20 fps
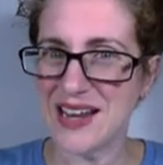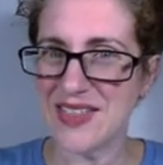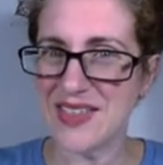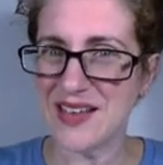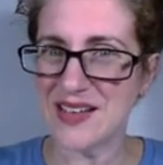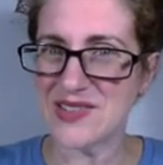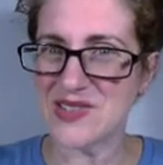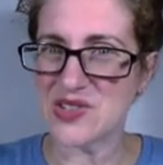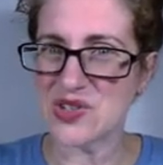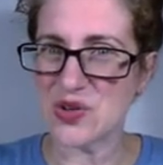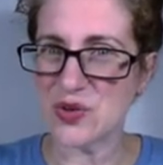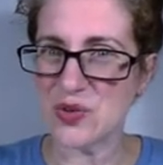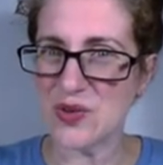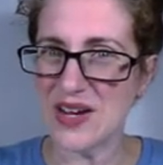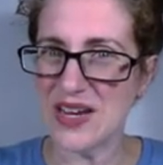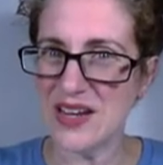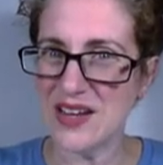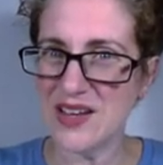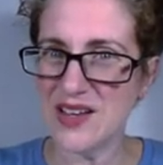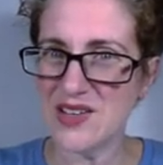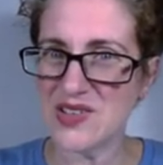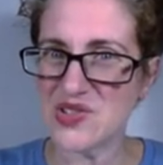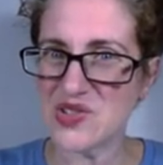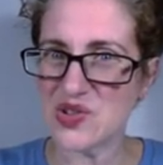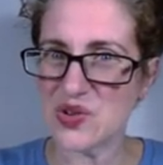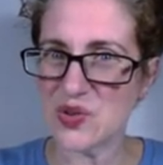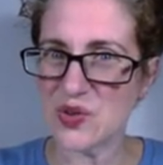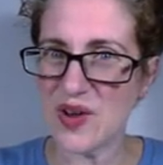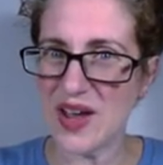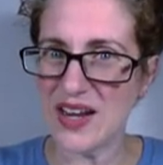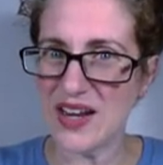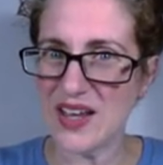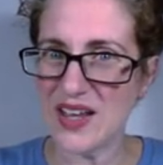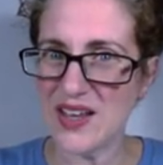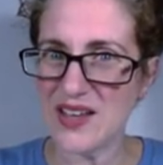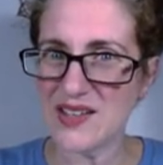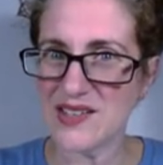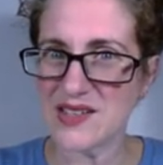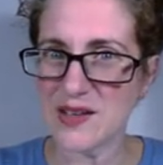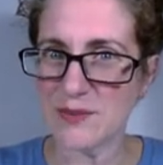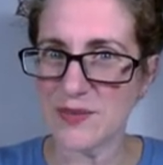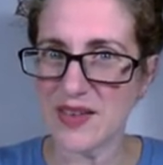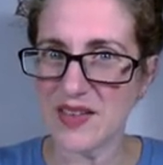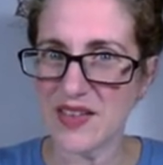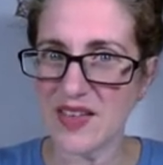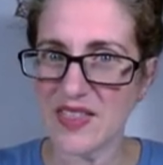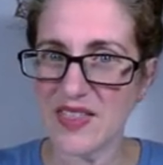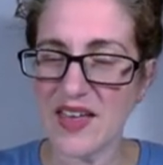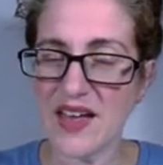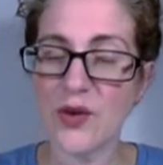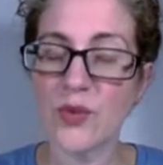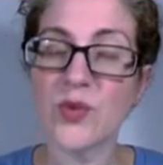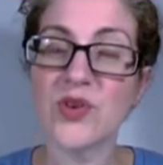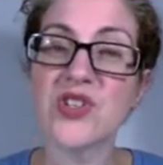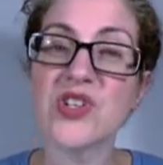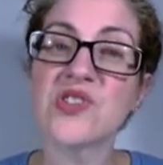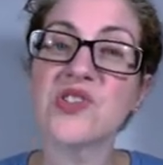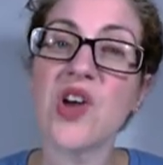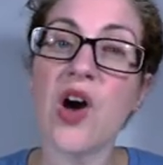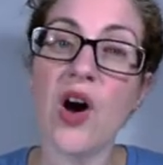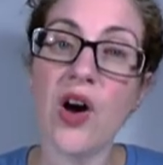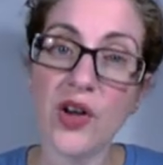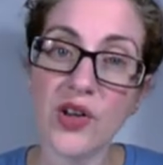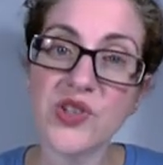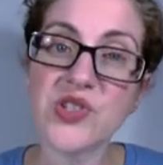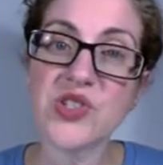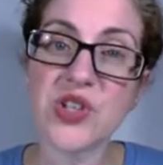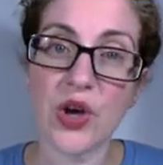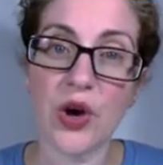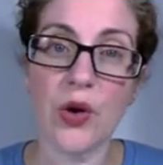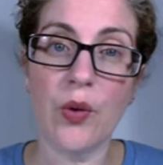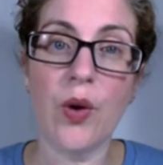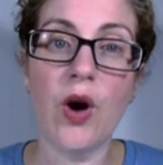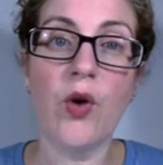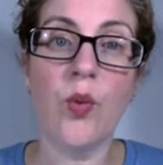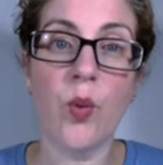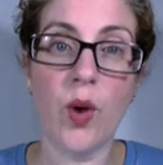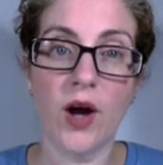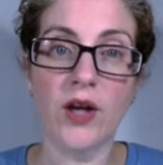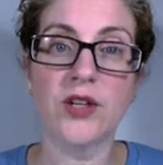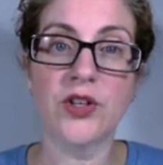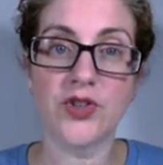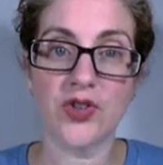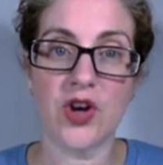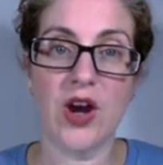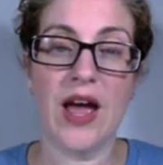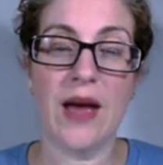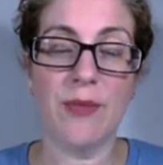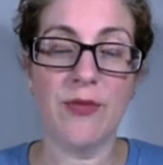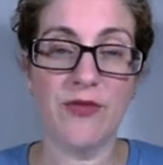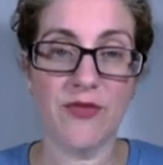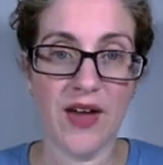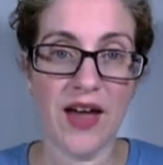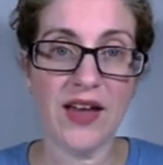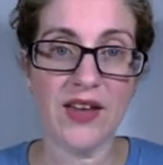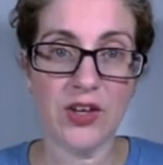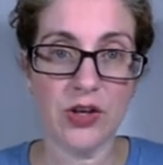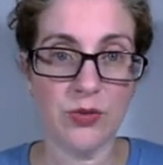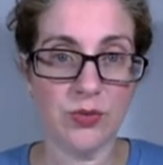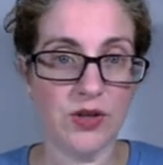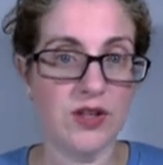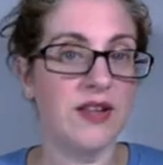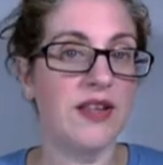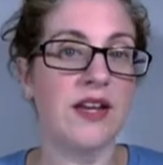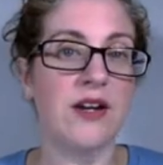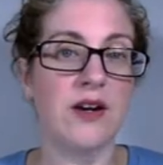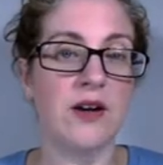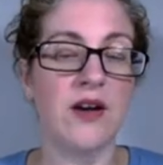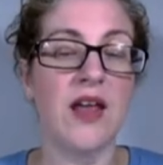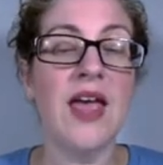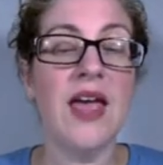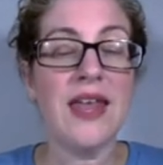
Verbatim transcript: I think it's Sirena, Sirena, something like that, which is also a water trap vacuum cleaner.